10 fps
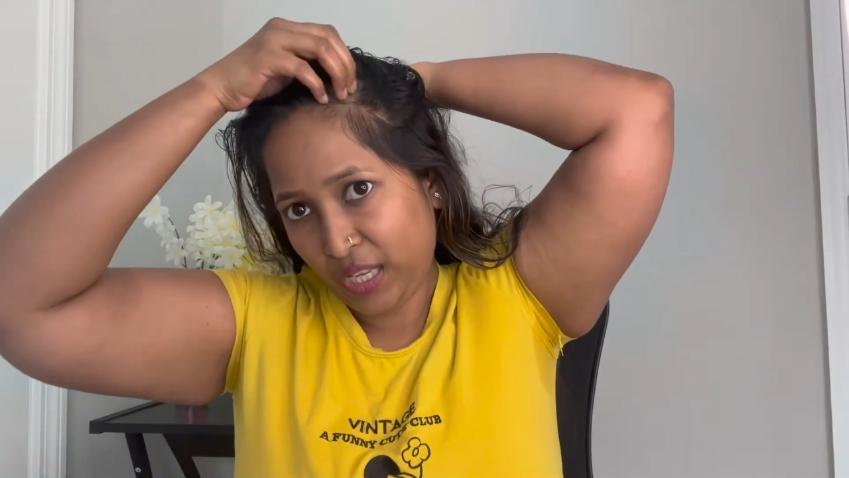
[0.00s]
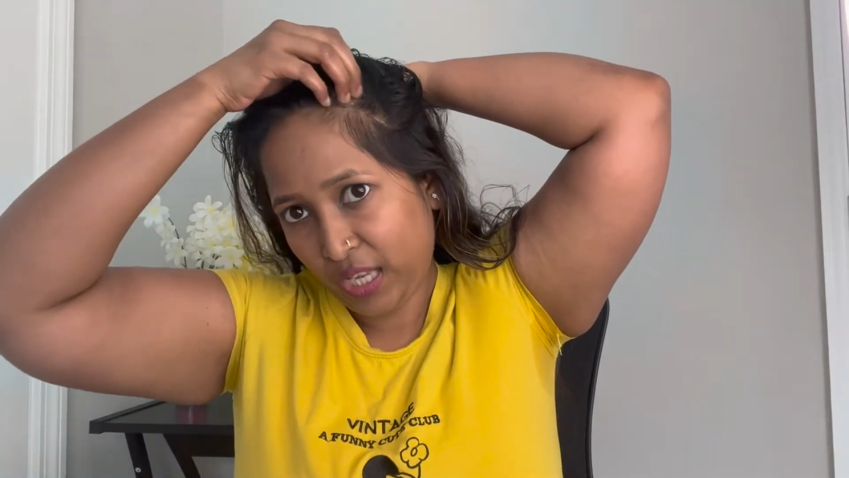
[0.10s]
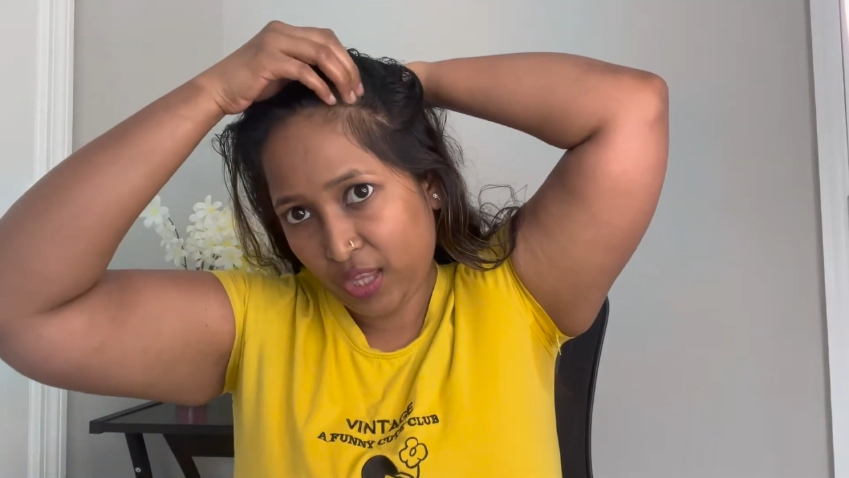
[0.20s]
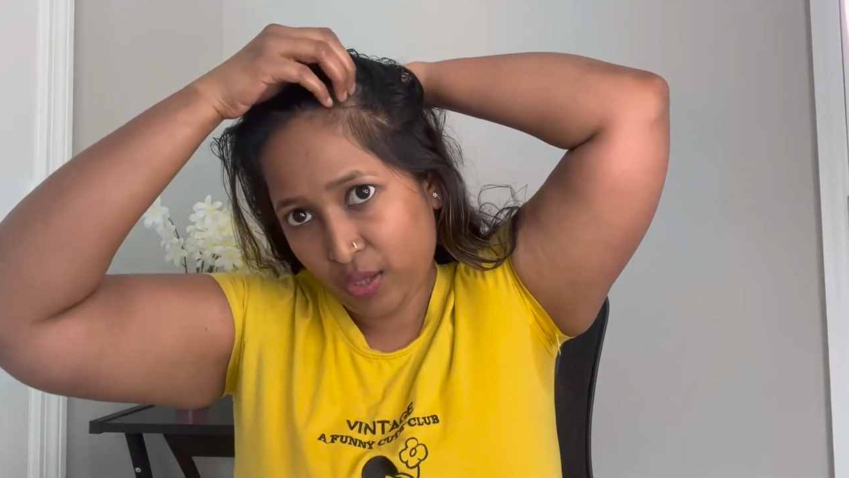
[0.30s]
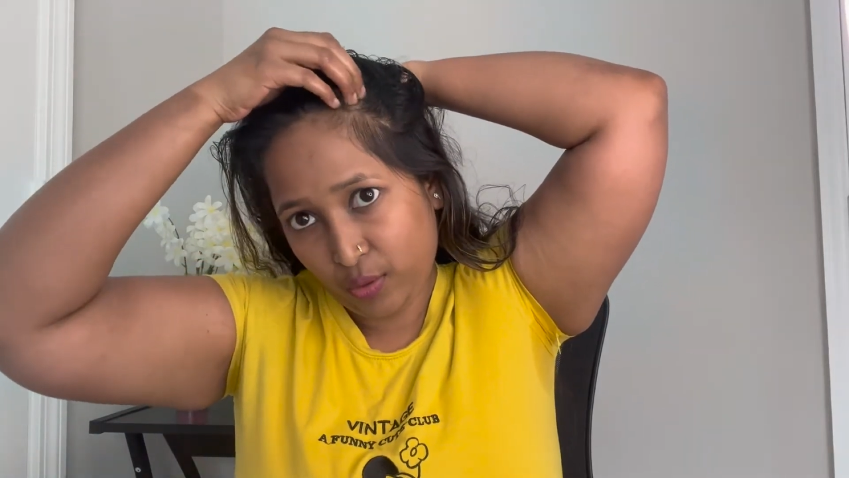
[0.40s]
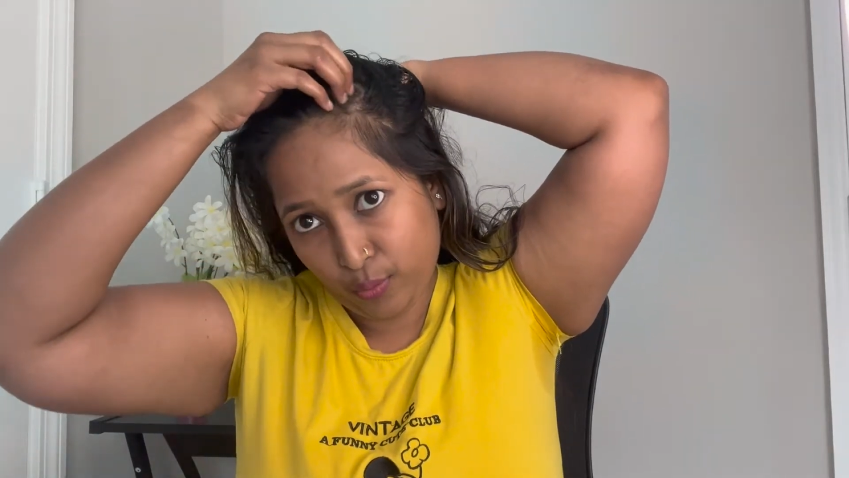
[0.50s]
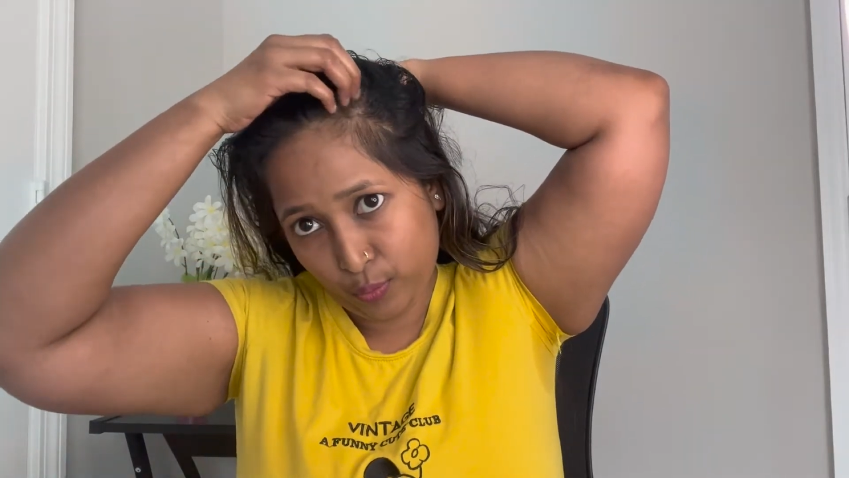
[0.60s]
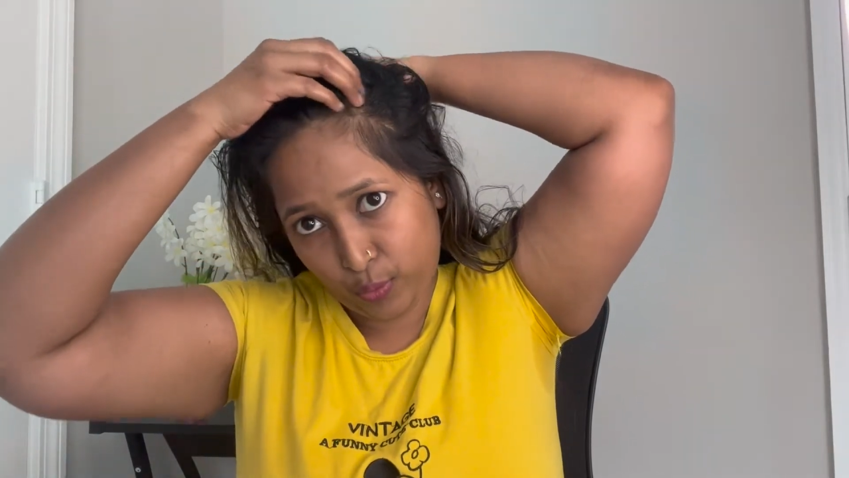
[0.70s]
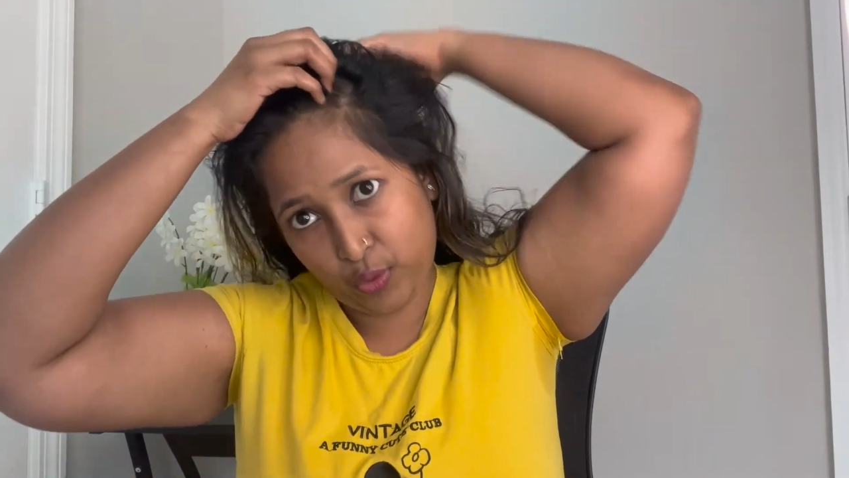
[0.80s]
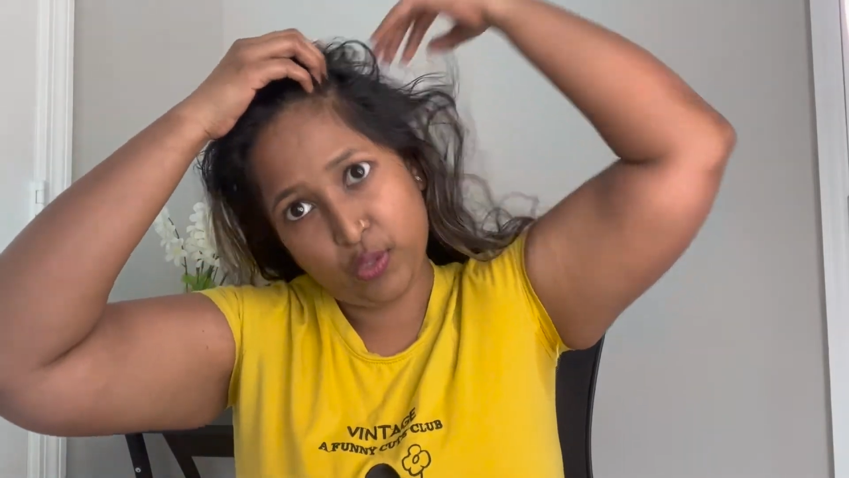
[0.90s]
in the
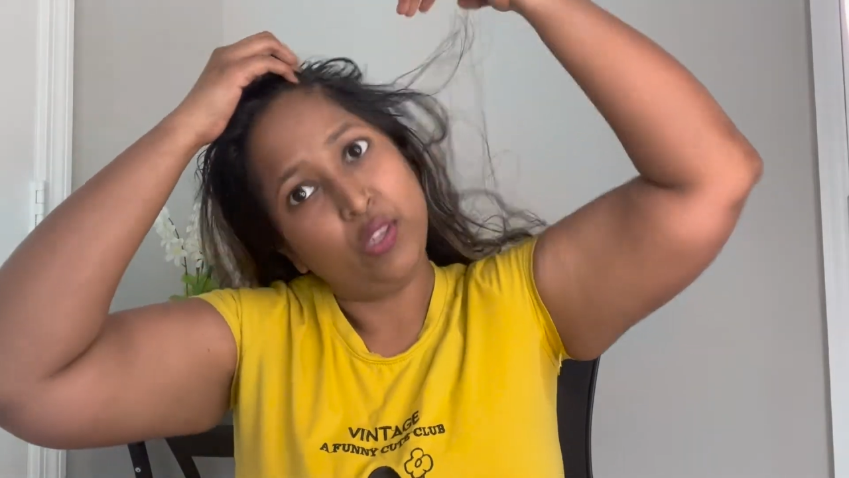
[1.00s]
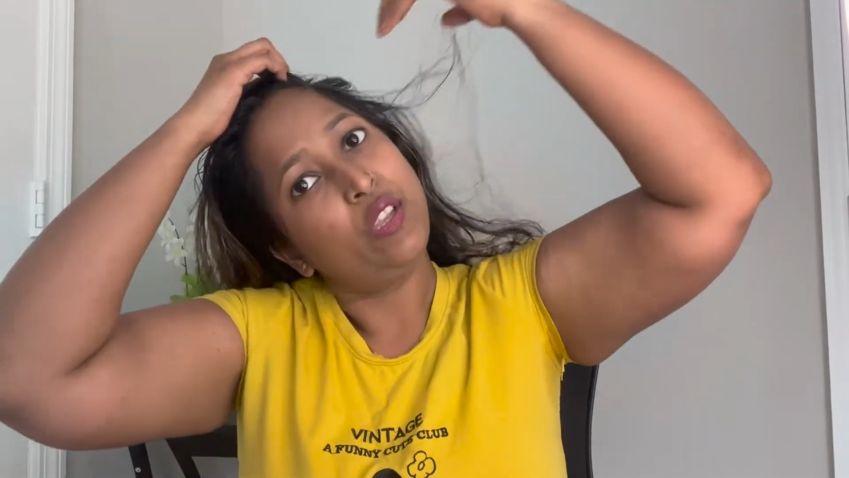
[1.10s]
roots